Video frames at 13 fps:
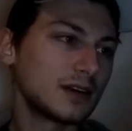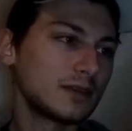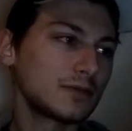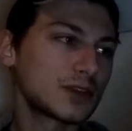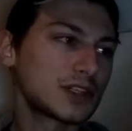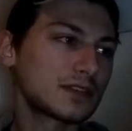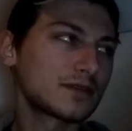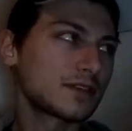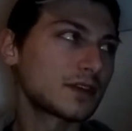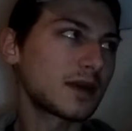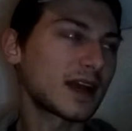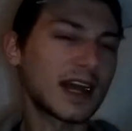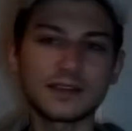Which is a
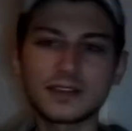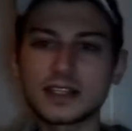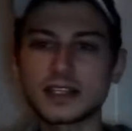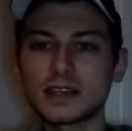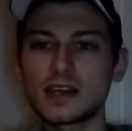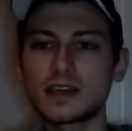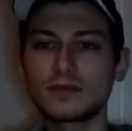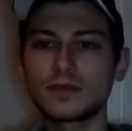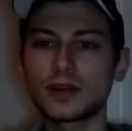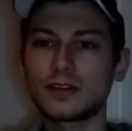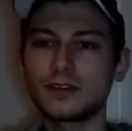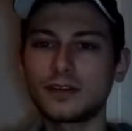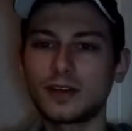film I haven't seen, but
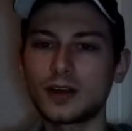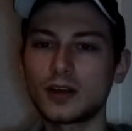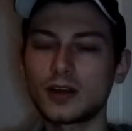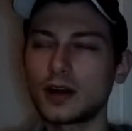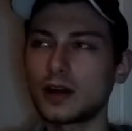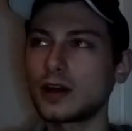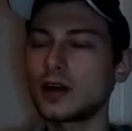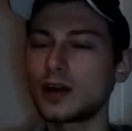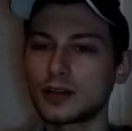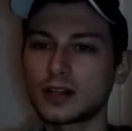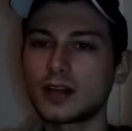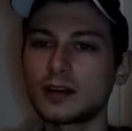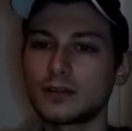I've heard
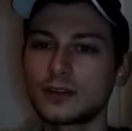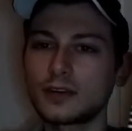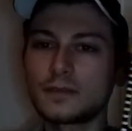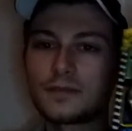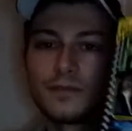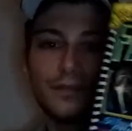a lot of it.